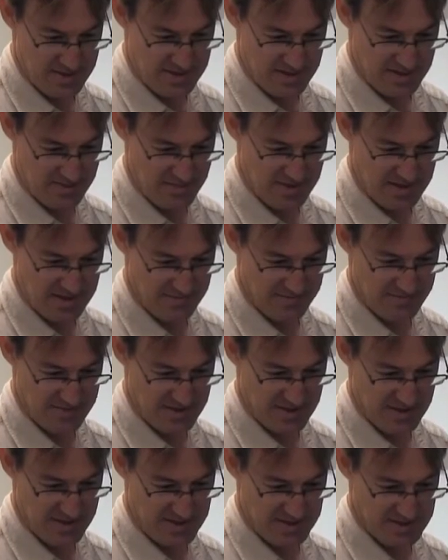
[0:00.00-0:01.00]
Another
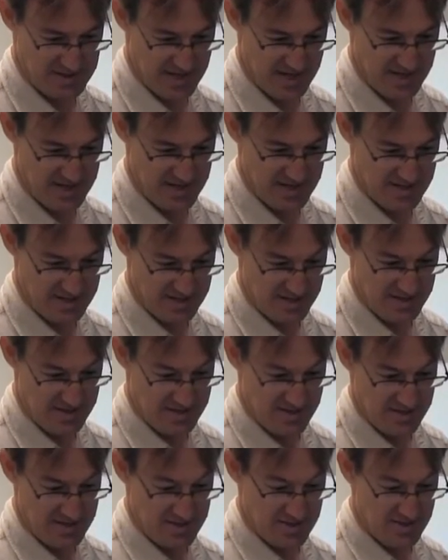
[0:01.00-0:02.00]
benefit is that it
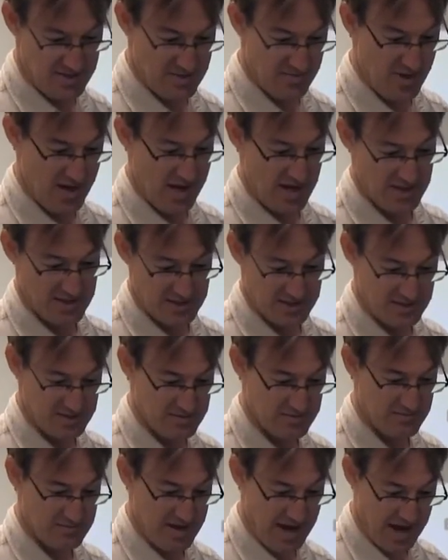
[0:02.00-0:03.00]
demands
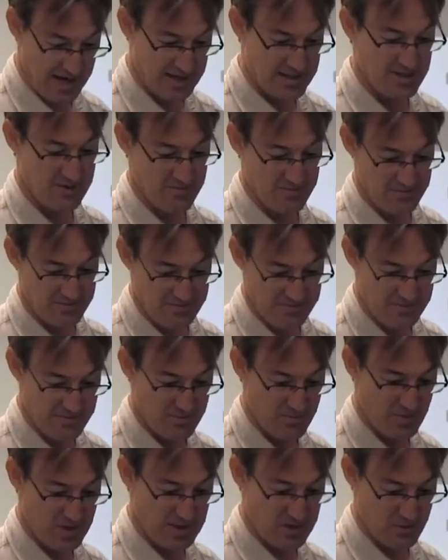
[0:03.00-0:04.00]
active
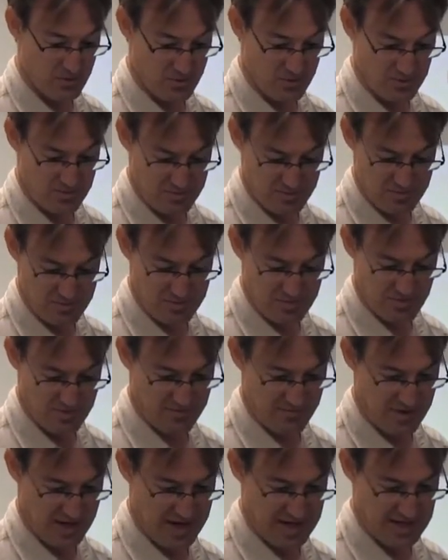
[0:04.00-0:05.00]
recall,
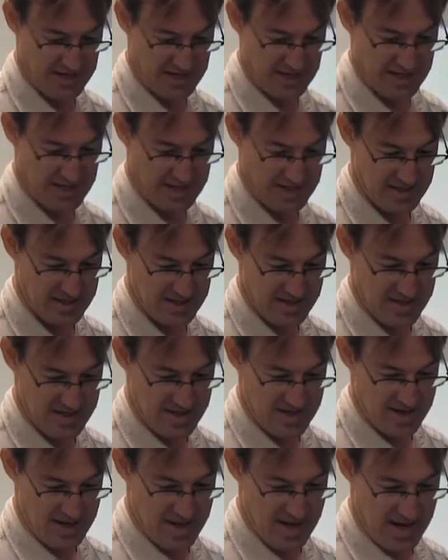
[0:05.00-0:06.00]
providing
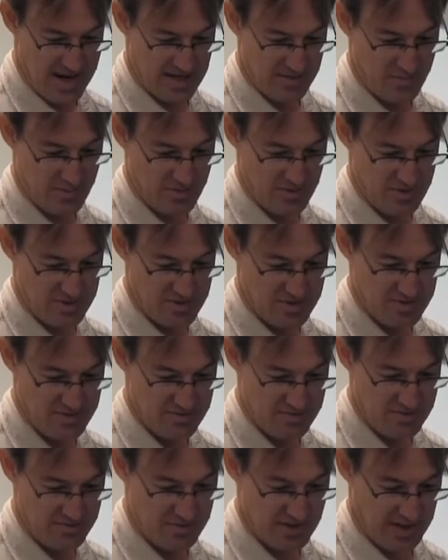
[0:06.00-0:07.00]
output
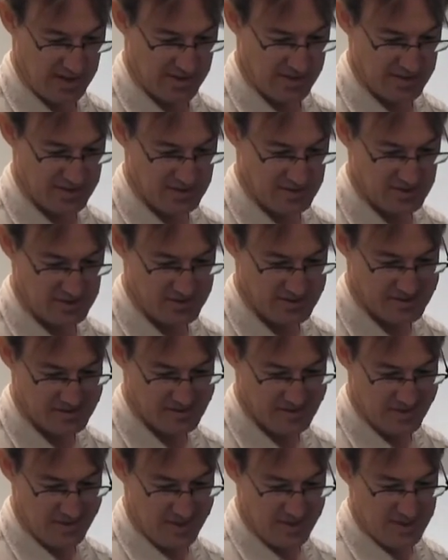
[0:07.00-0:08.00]
practice.
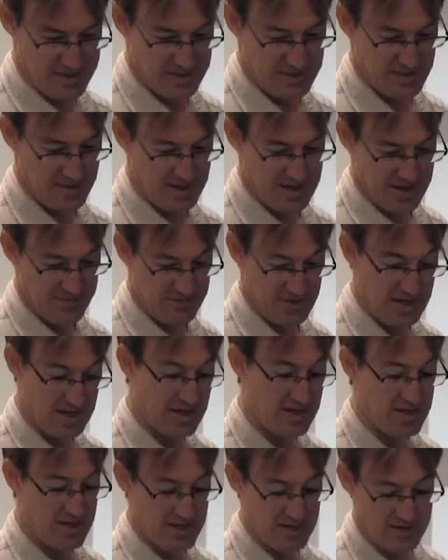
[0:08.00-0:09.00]
So you have to
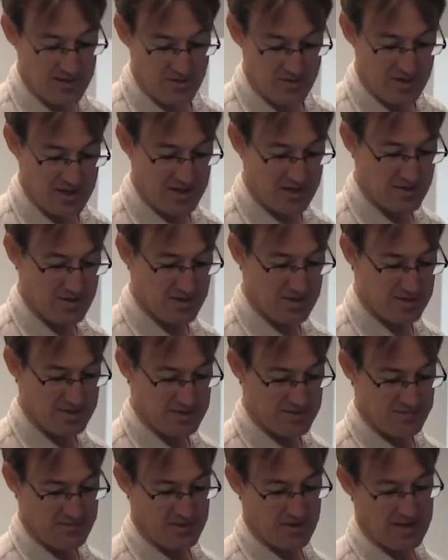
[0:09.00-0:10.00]
integrate your
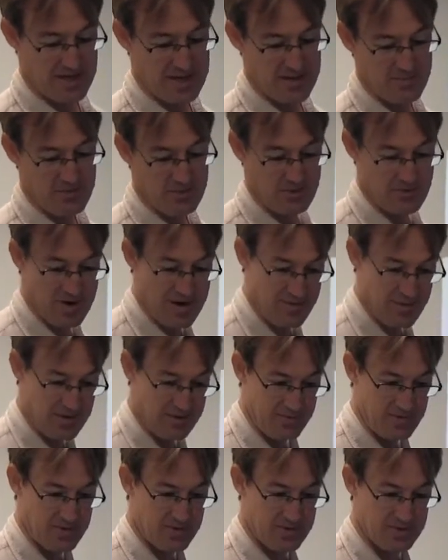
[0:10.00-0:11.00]
knowledge of vocab and
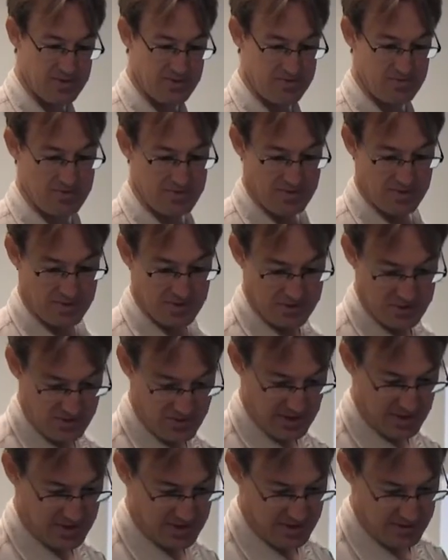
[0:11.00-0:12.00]
grammar to
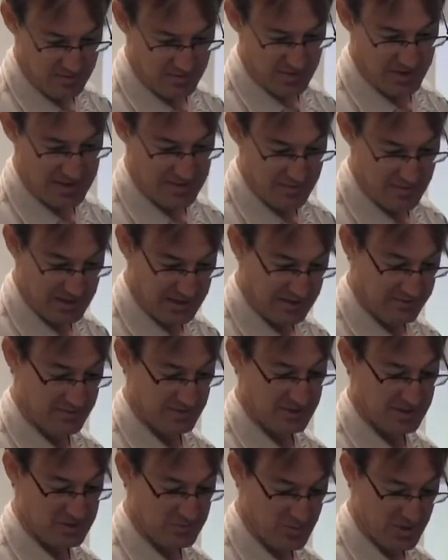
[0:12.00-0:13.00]
construct complete
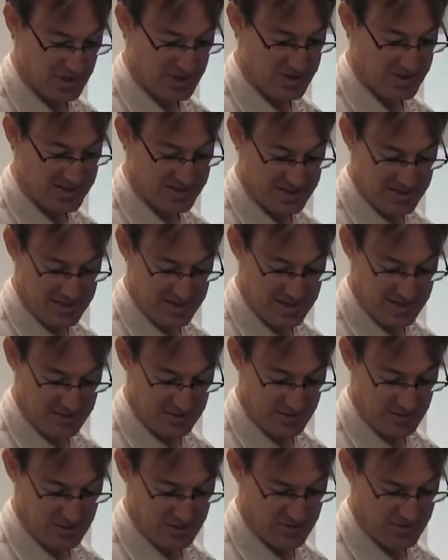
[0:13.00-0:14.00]
meaningful expressions in
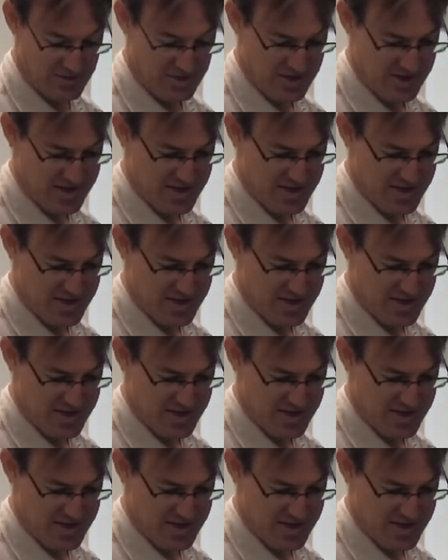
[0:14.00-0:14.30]
L2.